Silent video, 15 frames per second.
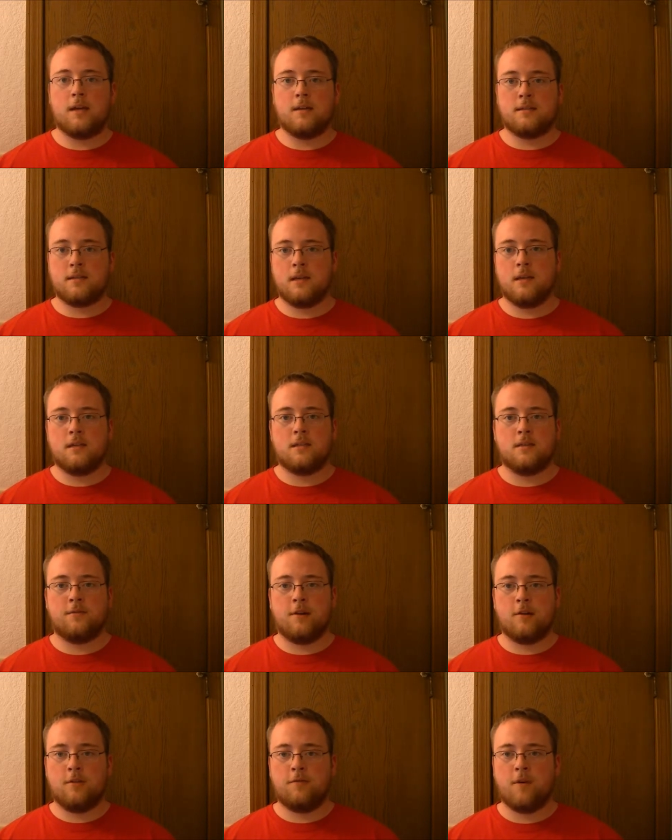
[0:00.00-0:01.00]
I said, it's a
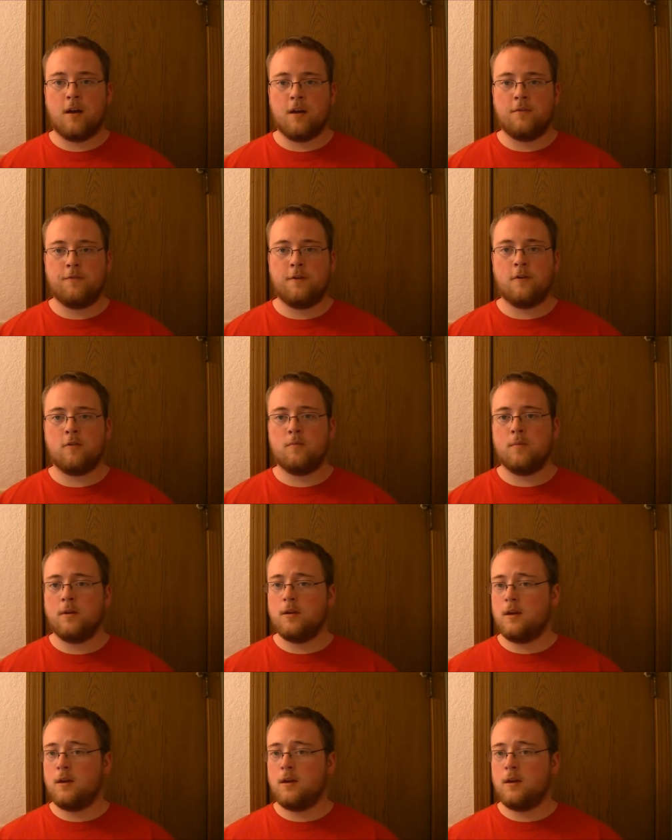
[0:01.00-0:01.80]
very funny film,